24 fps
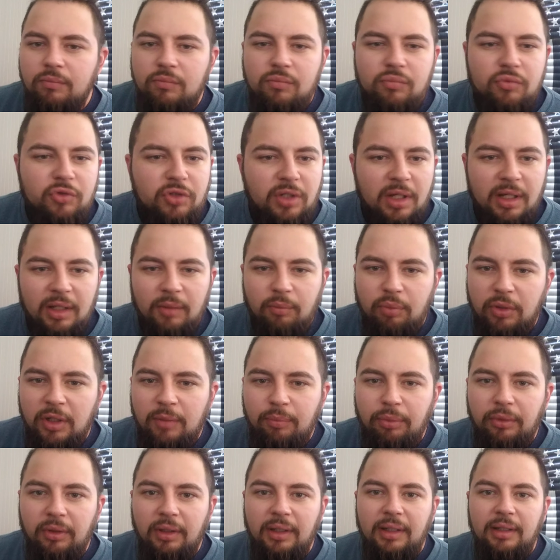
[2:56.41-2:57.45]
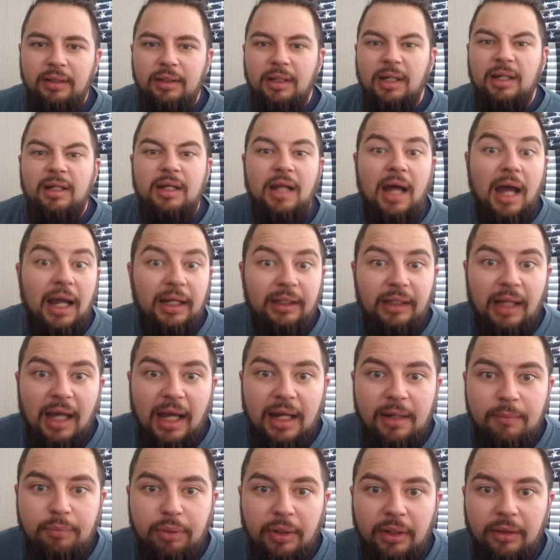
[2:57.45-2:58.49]
seeing people in
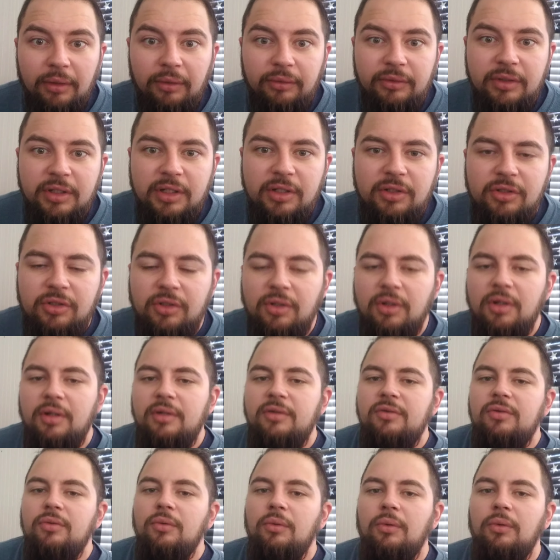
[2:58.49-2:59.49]
9-line apparel T-shirts,